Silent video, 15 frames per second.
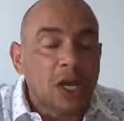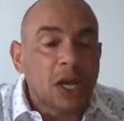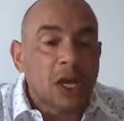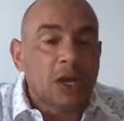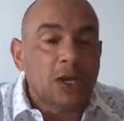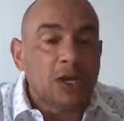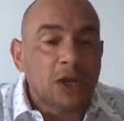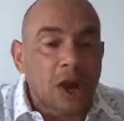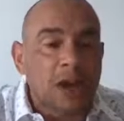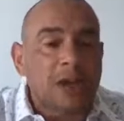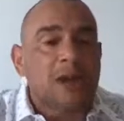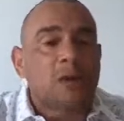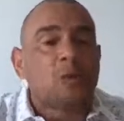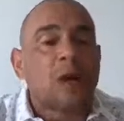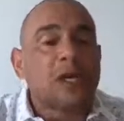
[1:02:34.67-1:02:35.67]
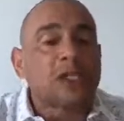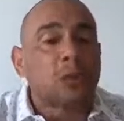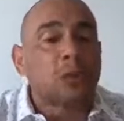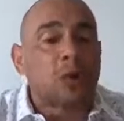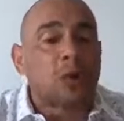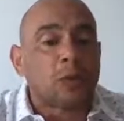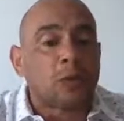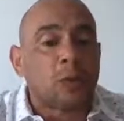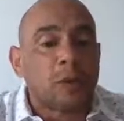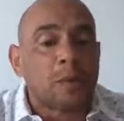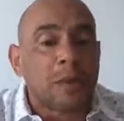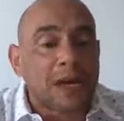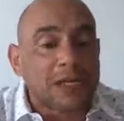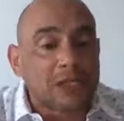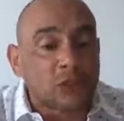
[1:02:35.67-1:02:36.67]
not at Westport. What
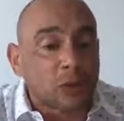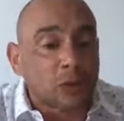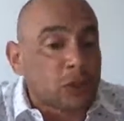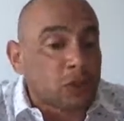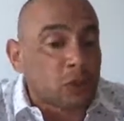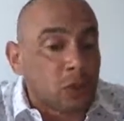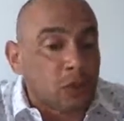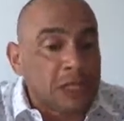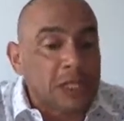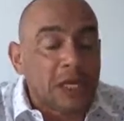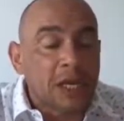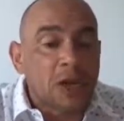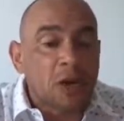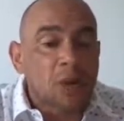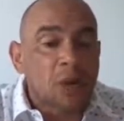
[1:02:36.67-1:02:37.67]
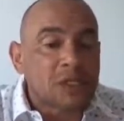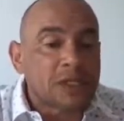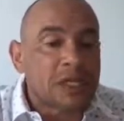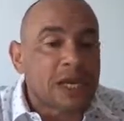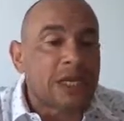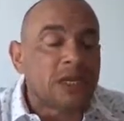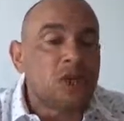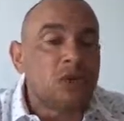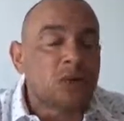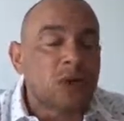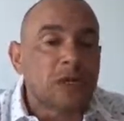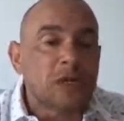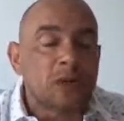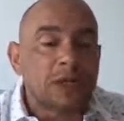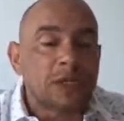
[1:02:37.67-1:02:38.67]
my source told me was that you are
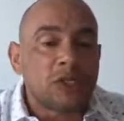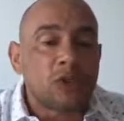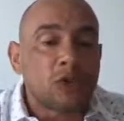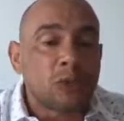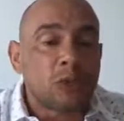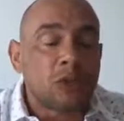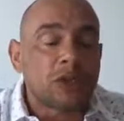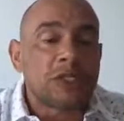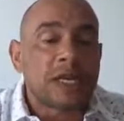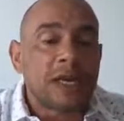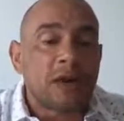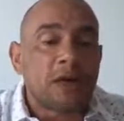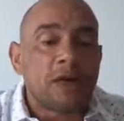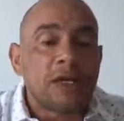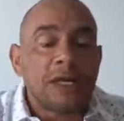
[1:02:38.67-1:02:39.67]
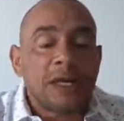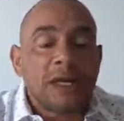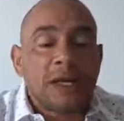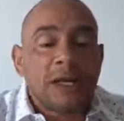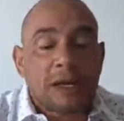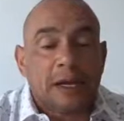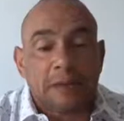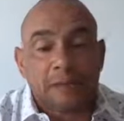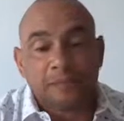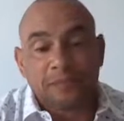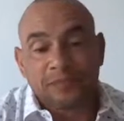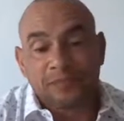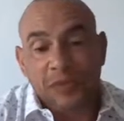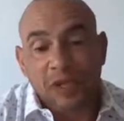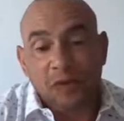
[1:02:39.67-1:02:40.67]
going to put down
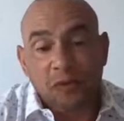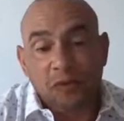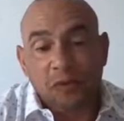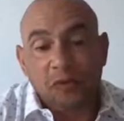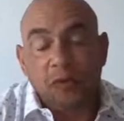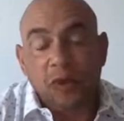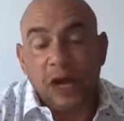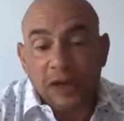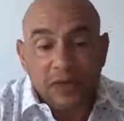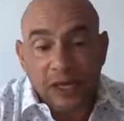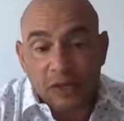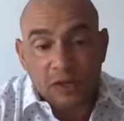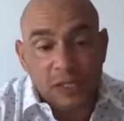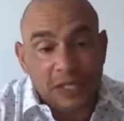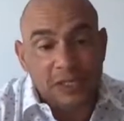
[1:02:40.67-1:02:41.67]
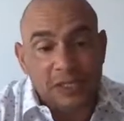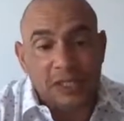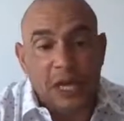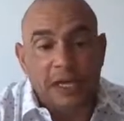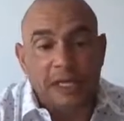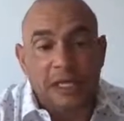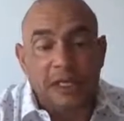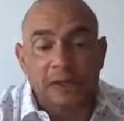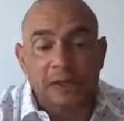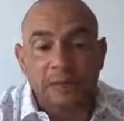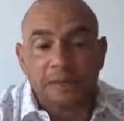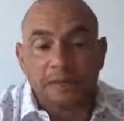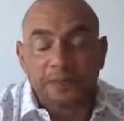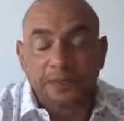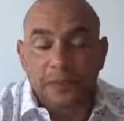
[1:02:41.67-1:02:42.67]
$5,000 at signing,
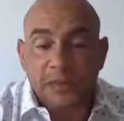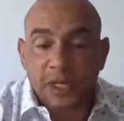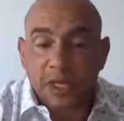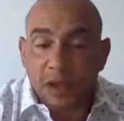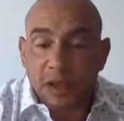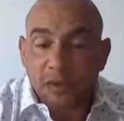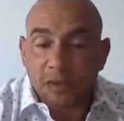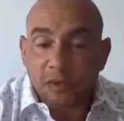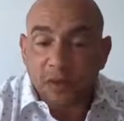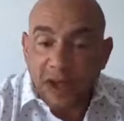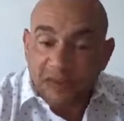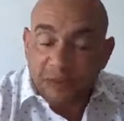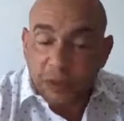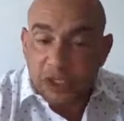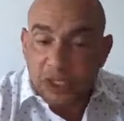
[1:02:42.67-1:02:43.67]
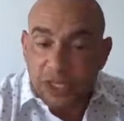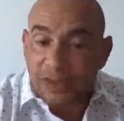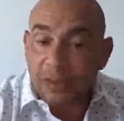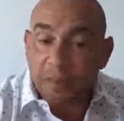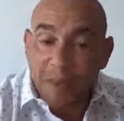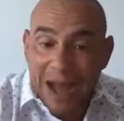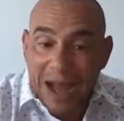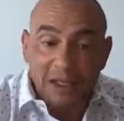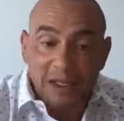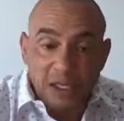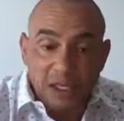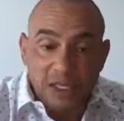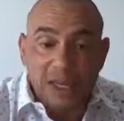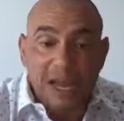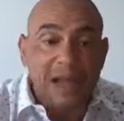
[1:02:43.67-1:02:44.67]
5% the balance
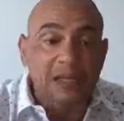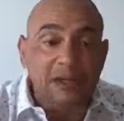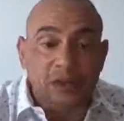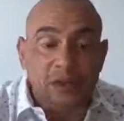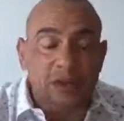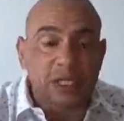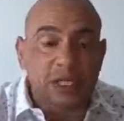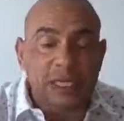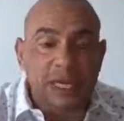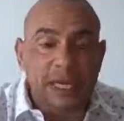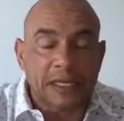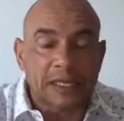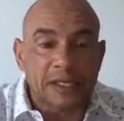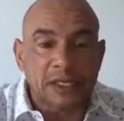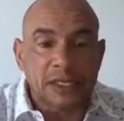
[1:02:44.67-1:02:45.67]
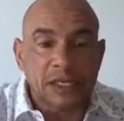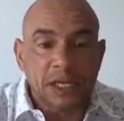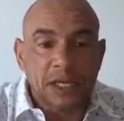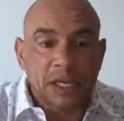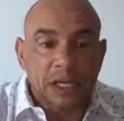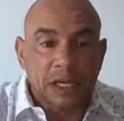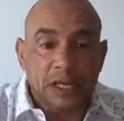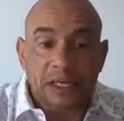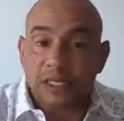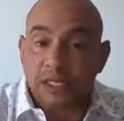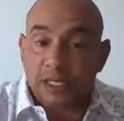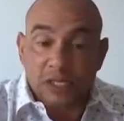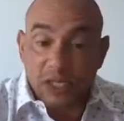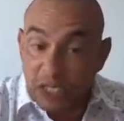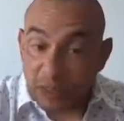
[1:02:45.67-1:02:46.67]
to that at 30 days.
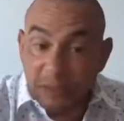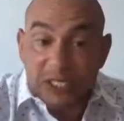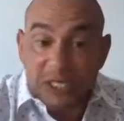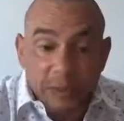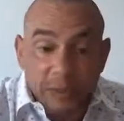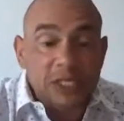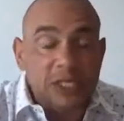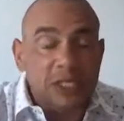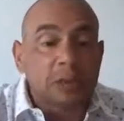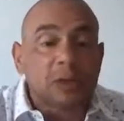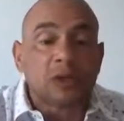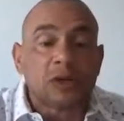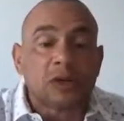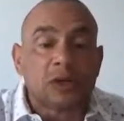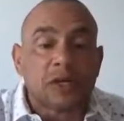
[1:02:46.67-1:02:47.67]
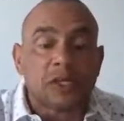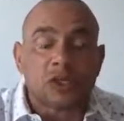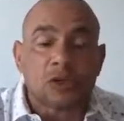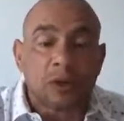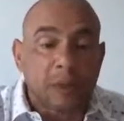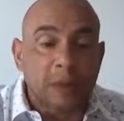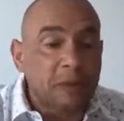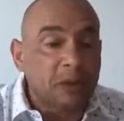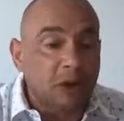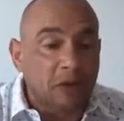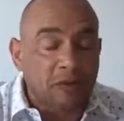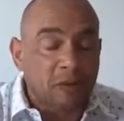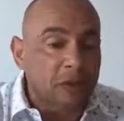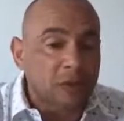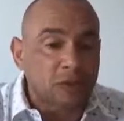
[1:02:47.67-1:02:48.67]
It's going to be something similar to this, so I might be off
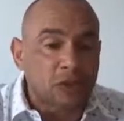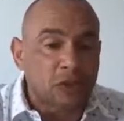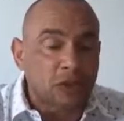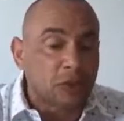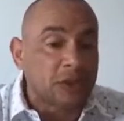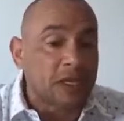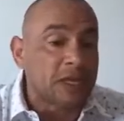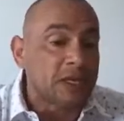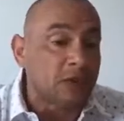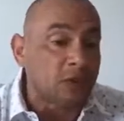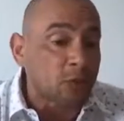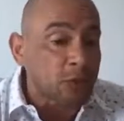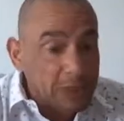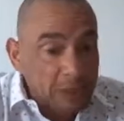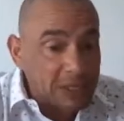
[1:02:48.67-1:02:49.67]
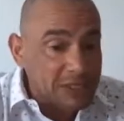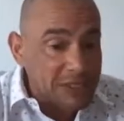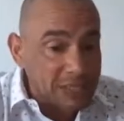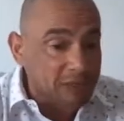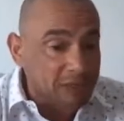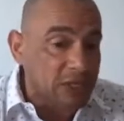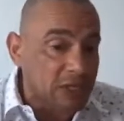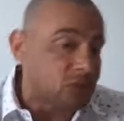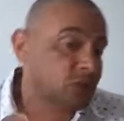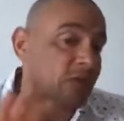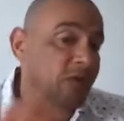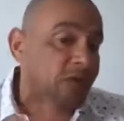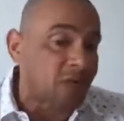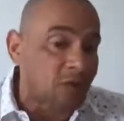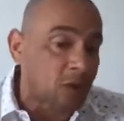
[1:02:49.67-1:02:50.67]
a month or 2. And then in 3 months after that, so at
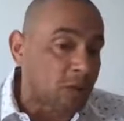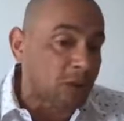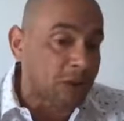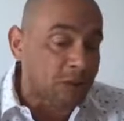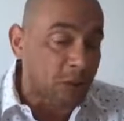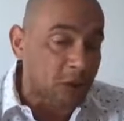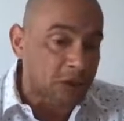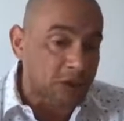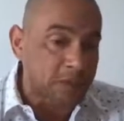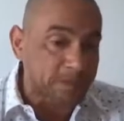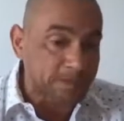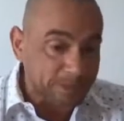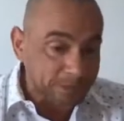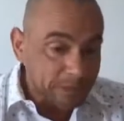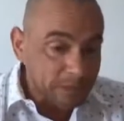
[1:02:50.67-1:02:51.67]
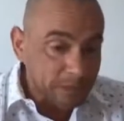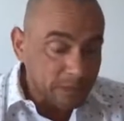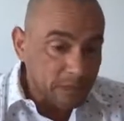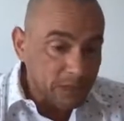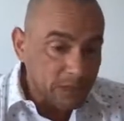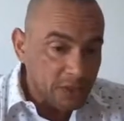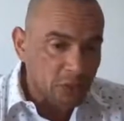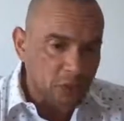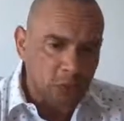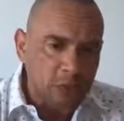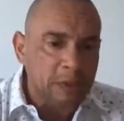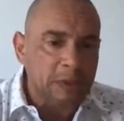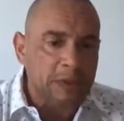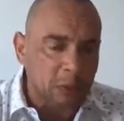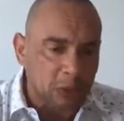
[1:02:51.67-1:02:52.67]
the 3-month mark, you're
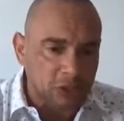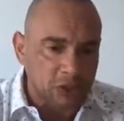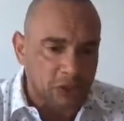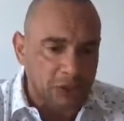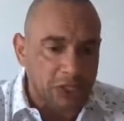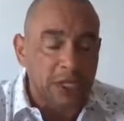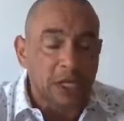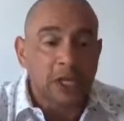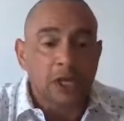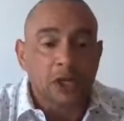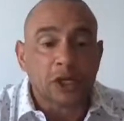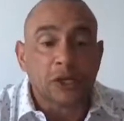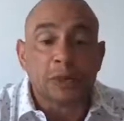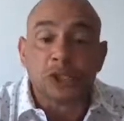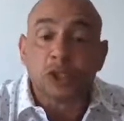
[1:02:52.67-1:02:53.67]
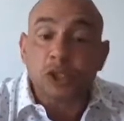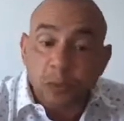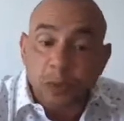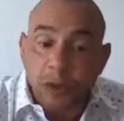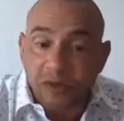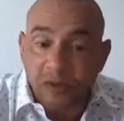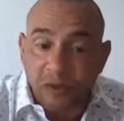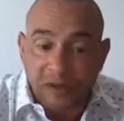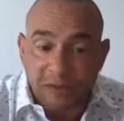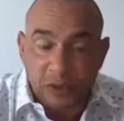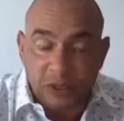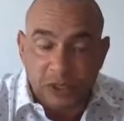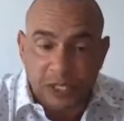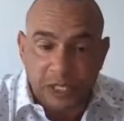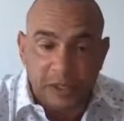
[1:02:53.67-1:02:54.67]
going to put
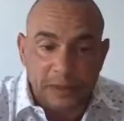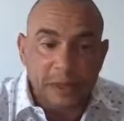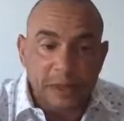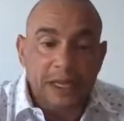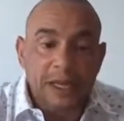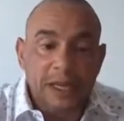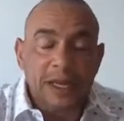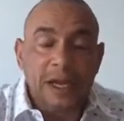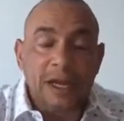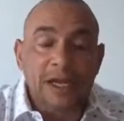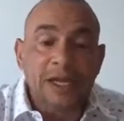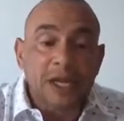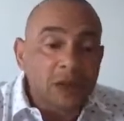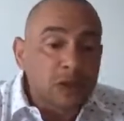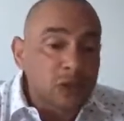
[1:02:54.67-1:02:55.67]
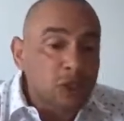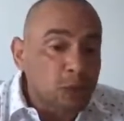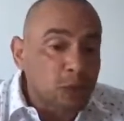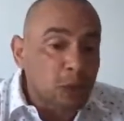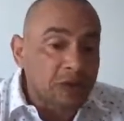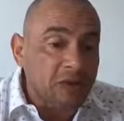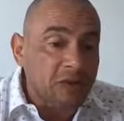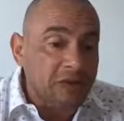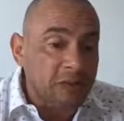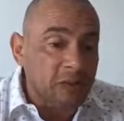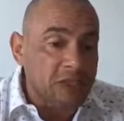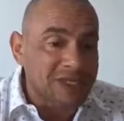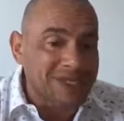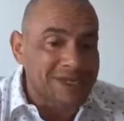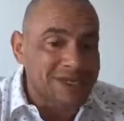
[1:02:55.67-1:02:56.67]
2.5%, another
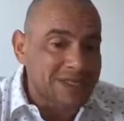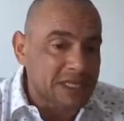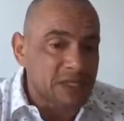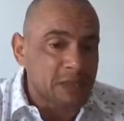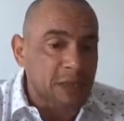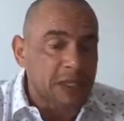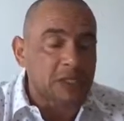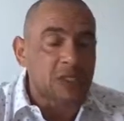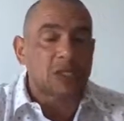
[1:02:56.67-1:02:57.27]
2.5% at 6 months.